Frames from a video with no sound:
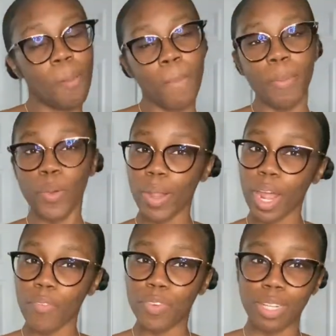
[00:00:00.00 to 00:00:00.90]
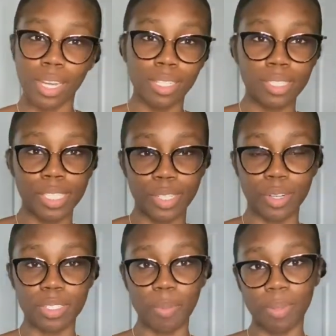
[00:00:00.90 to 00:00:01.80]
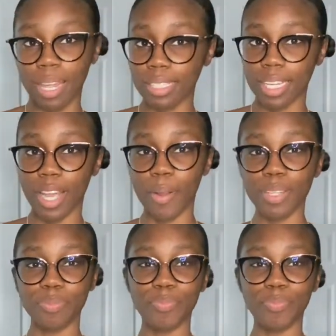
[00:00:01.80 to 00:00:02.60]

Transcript: Maybe going out for like a little dinner or something like that, all right?